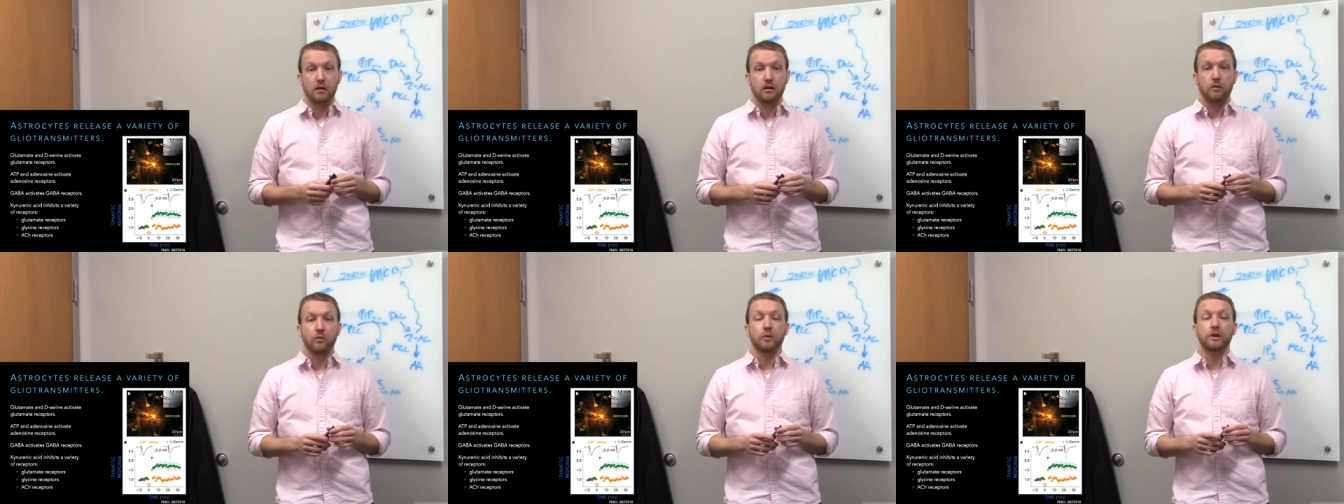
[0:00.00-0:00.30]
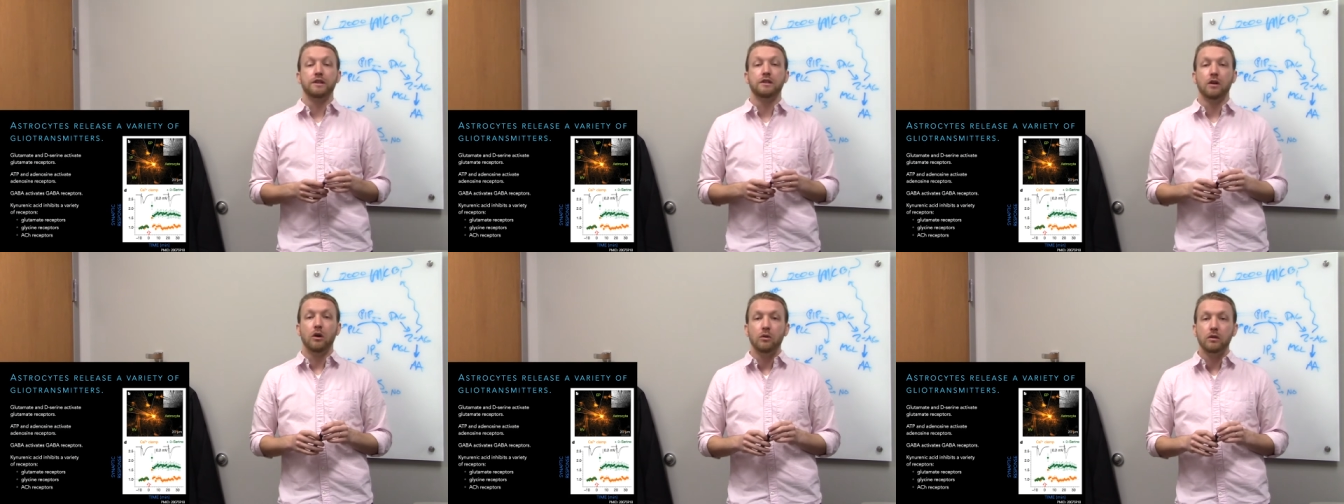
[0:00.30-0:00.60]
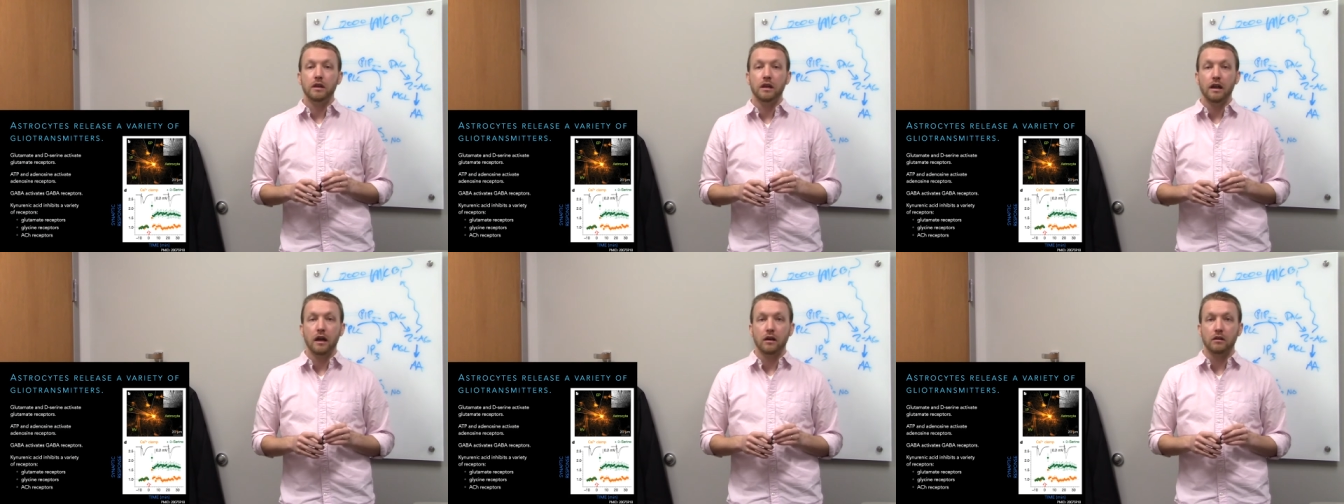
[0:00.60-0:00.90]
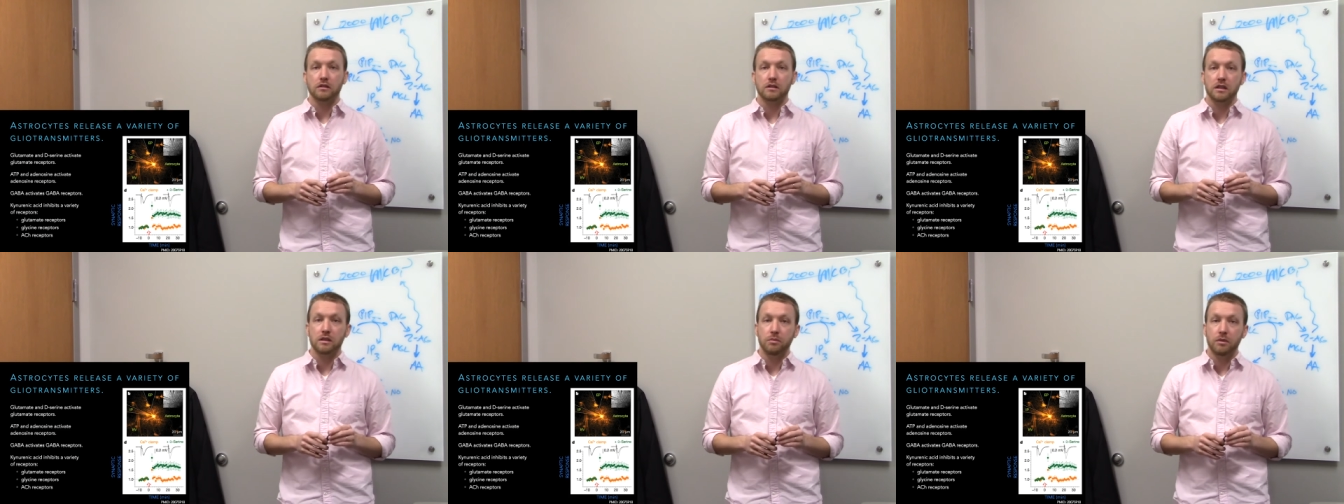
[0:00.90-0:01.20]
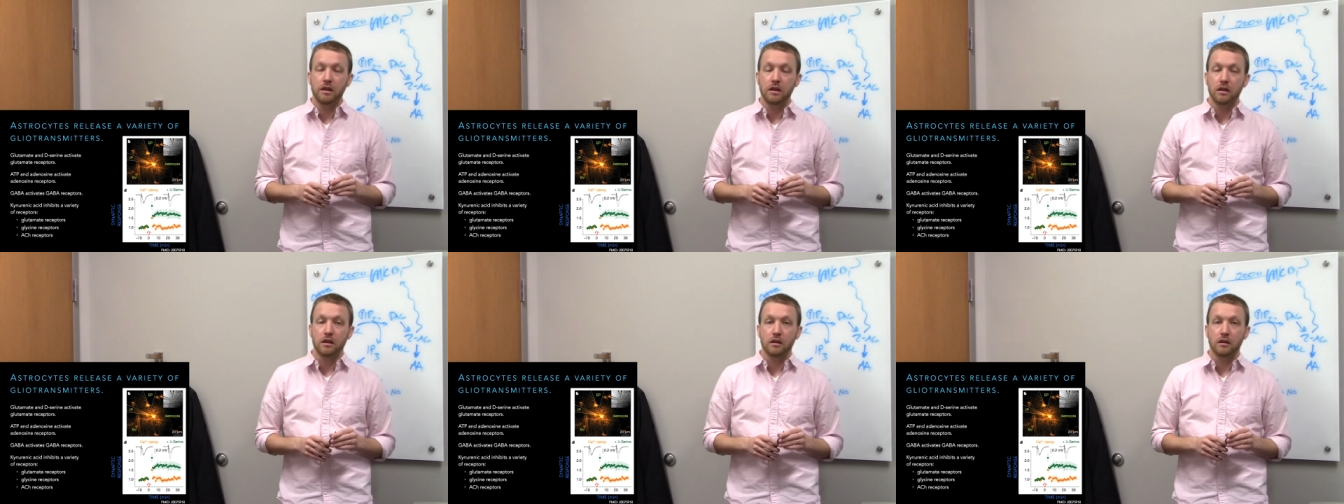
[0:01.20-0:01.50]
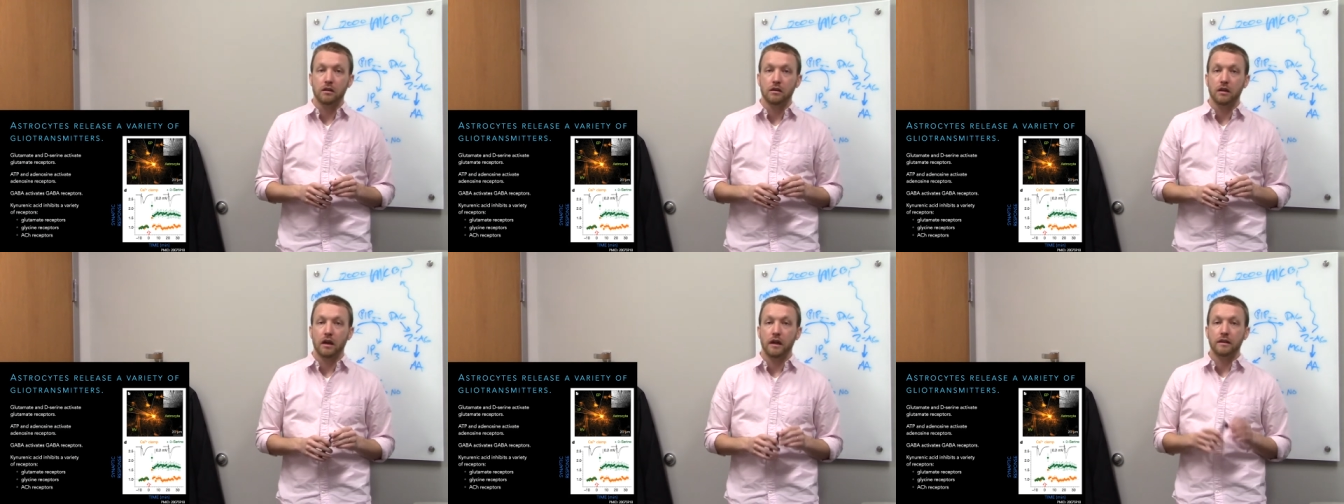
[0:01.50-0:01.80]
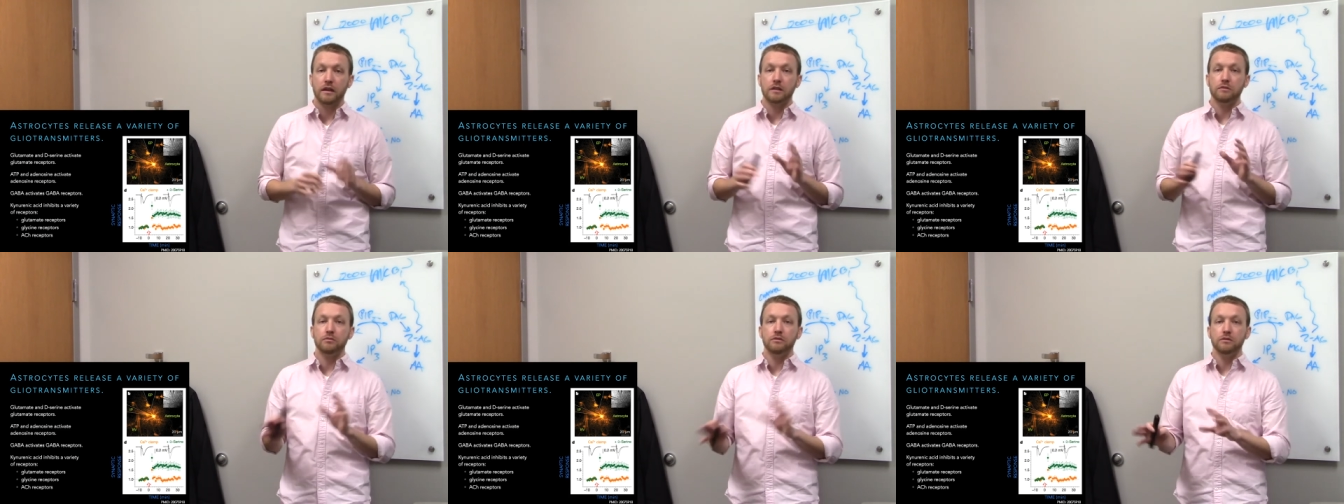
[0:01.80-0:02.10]
we don't get LTP. And
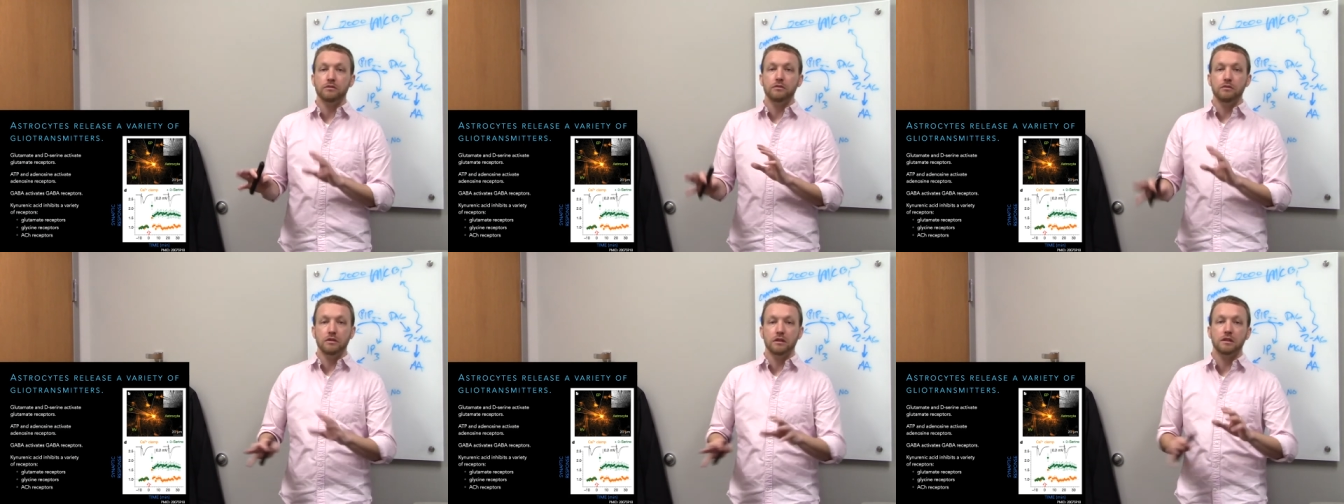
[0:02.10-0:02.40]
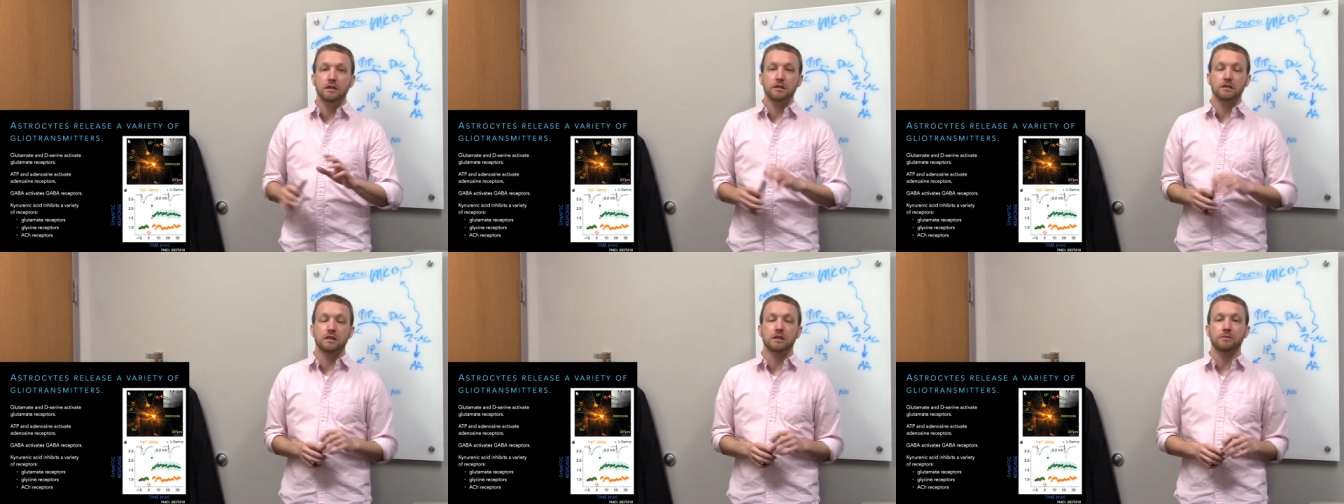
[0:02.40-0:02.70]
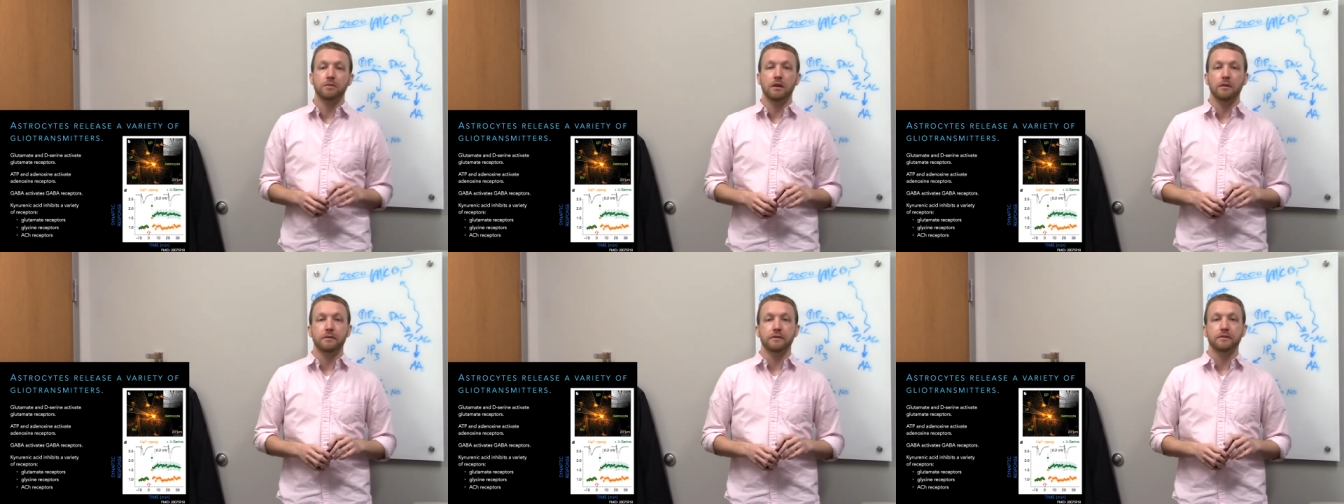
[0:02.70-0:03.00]
that's what they're doing in this experiment.